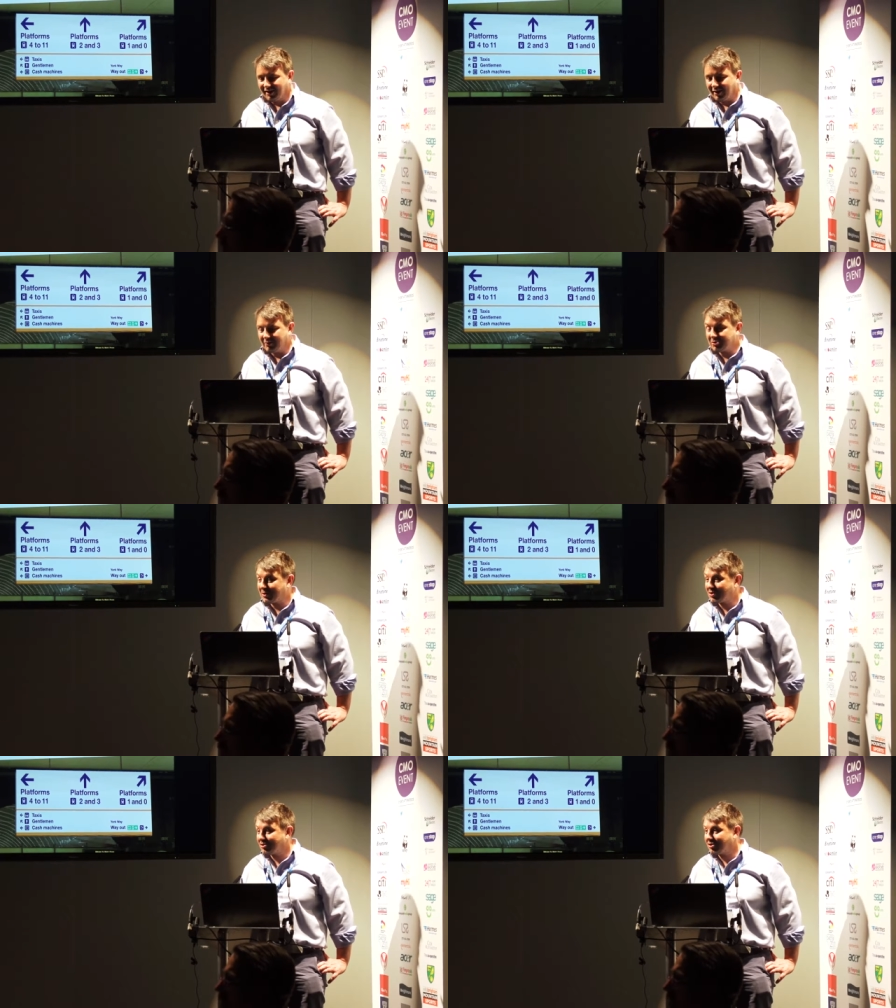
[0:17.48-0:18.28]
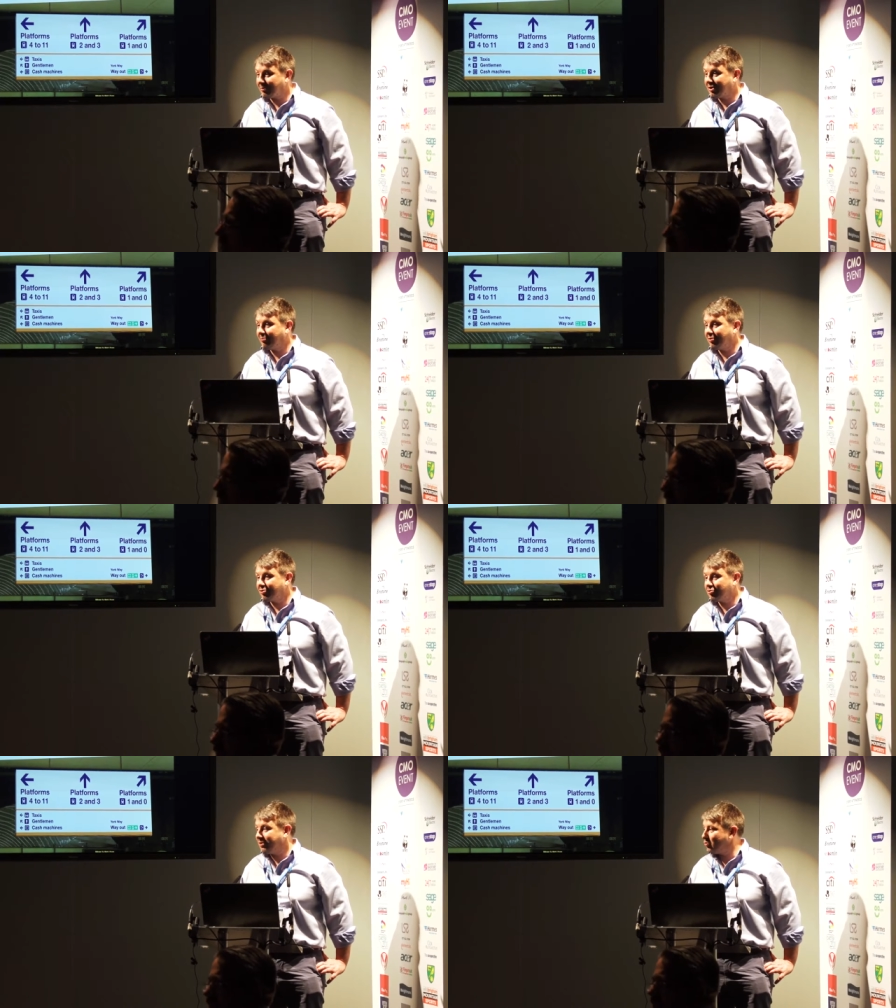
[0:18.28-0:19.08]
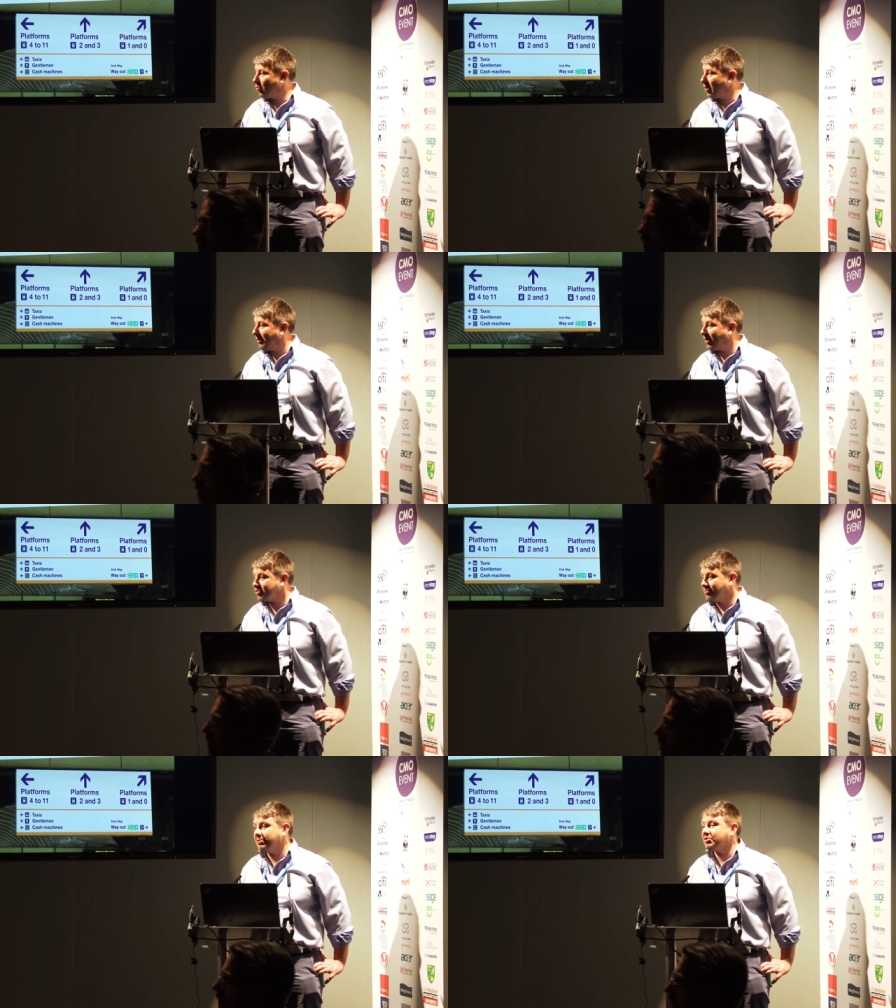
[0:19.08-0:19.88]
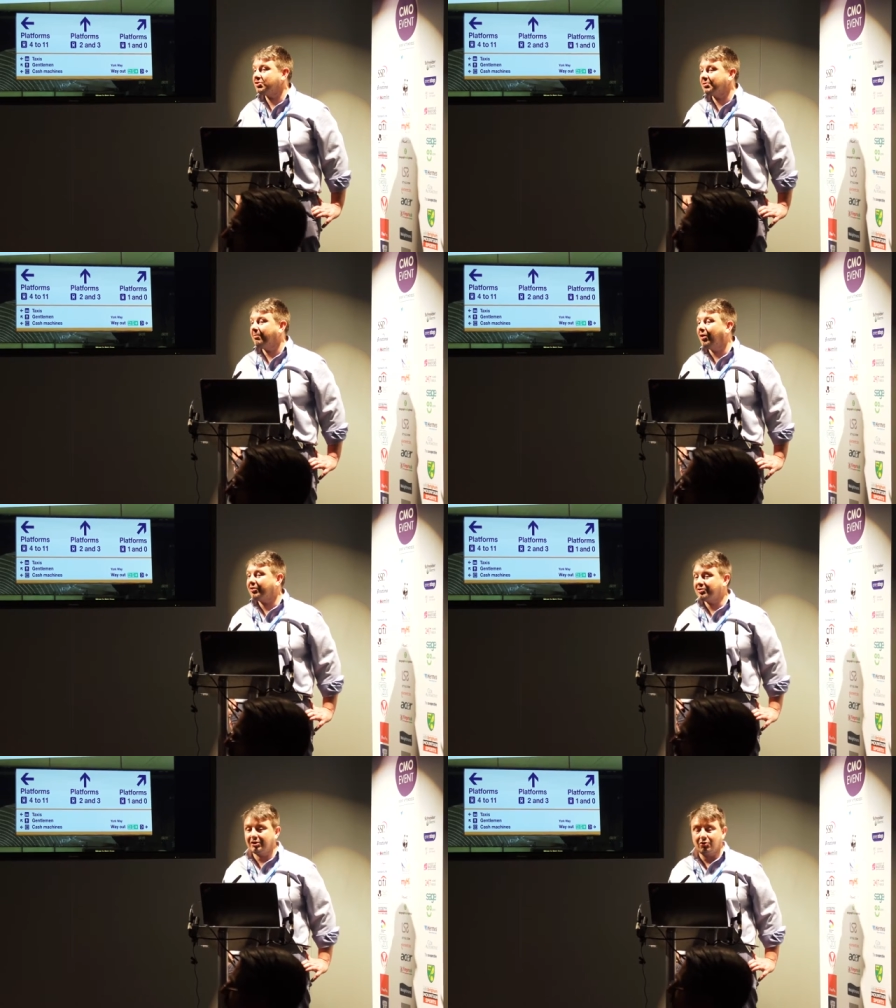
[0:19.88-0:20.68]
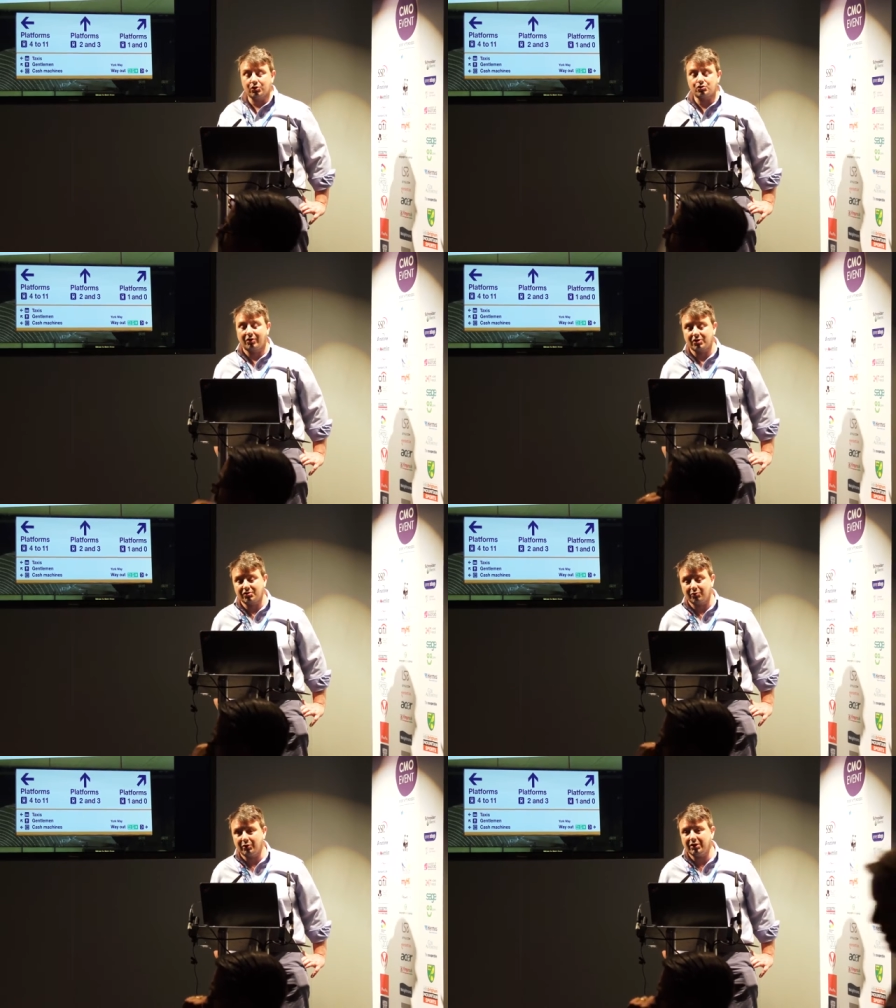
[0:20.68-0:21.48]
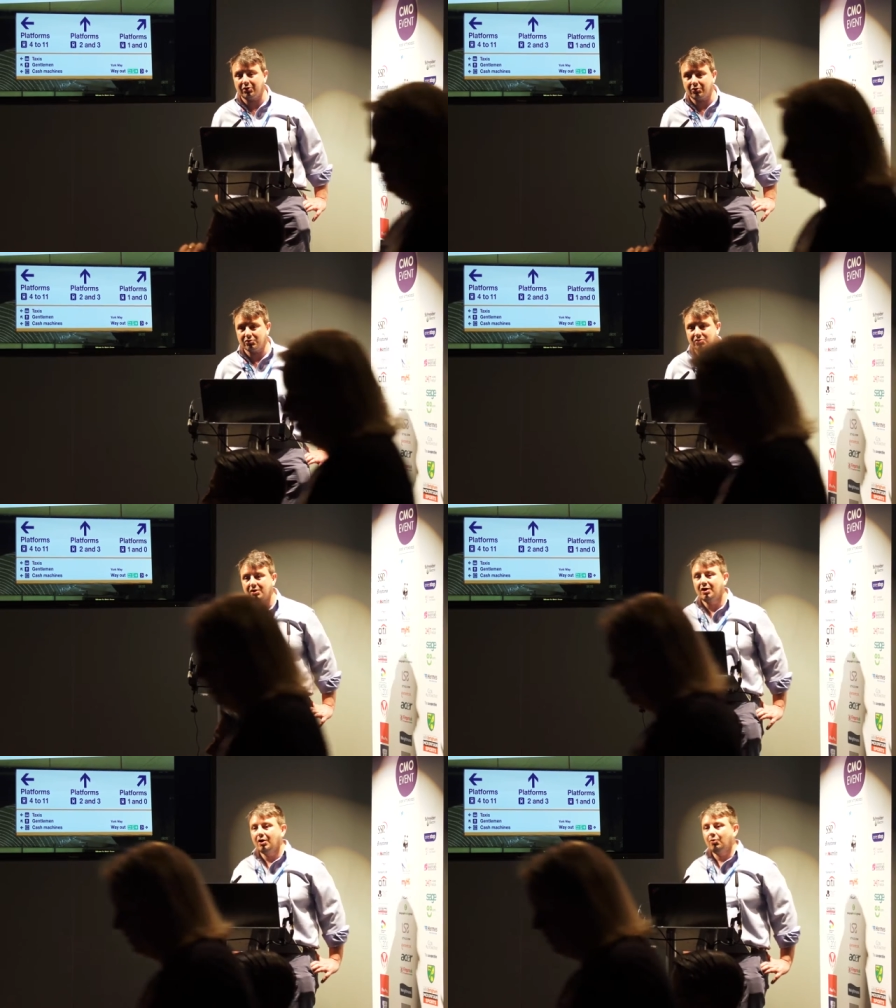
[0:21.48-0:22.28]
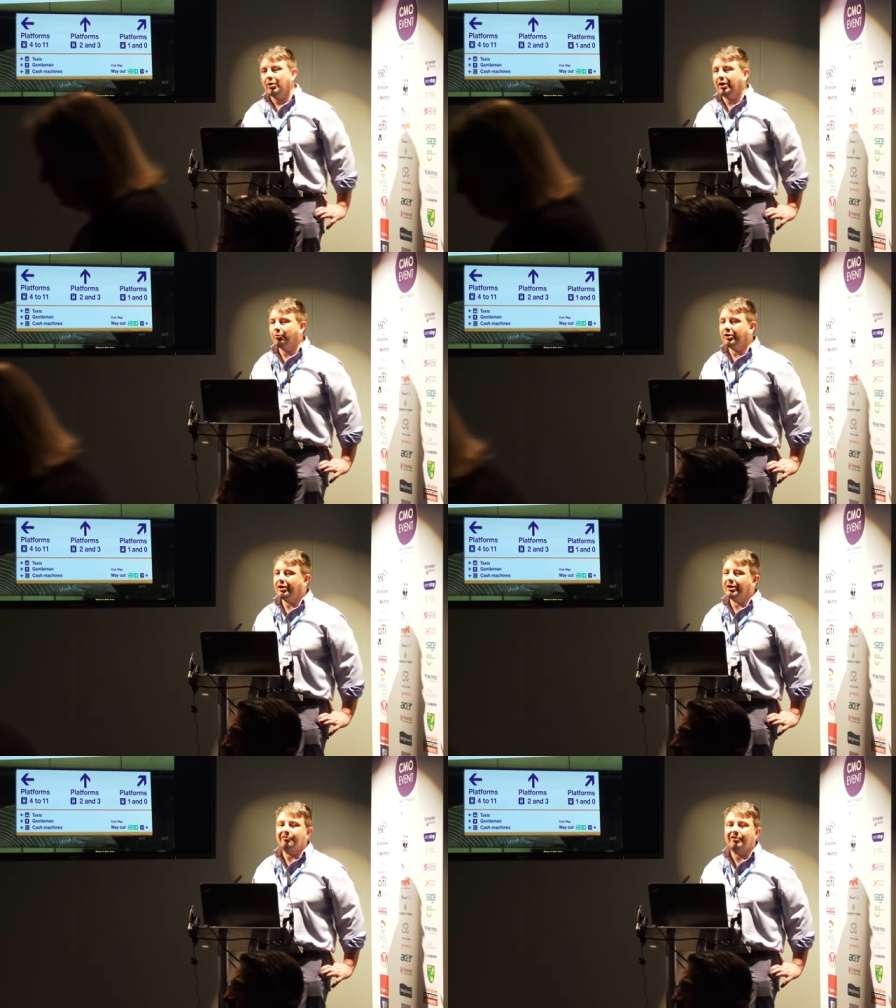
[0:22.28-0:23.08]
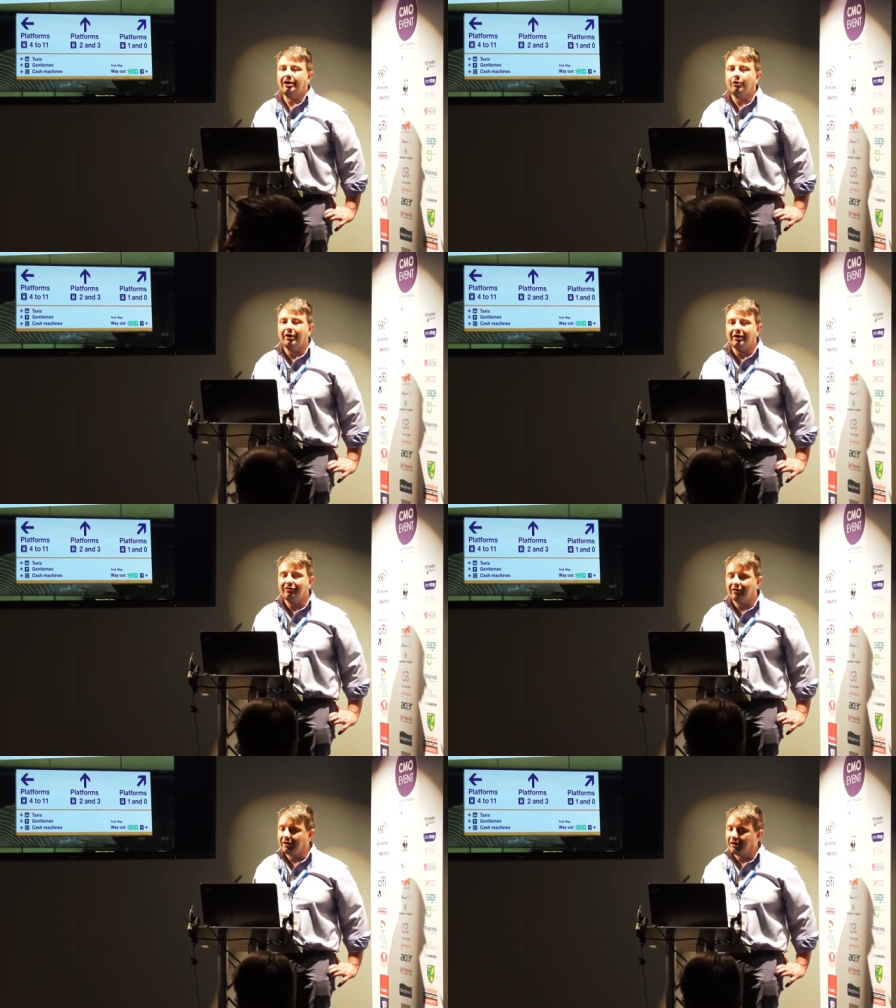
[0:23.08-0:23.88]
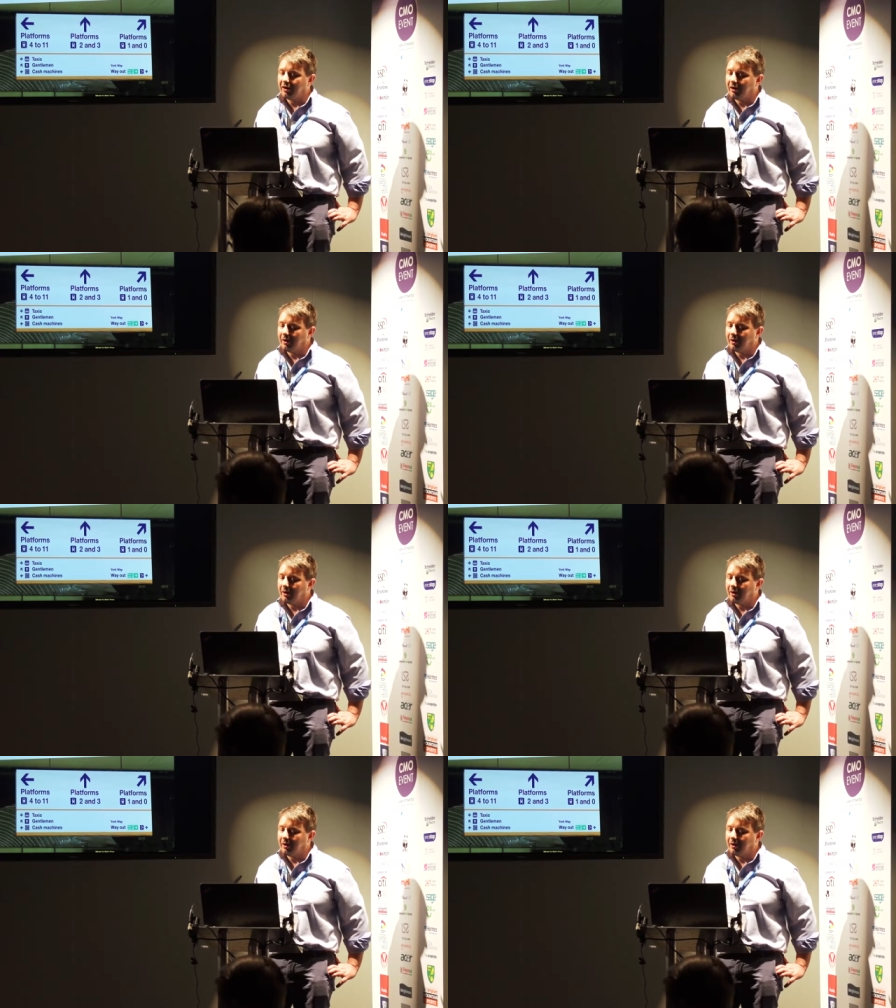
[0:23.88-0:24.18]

especially as I'm going to be talking about some business and marketing constructs that we use when we're evaluating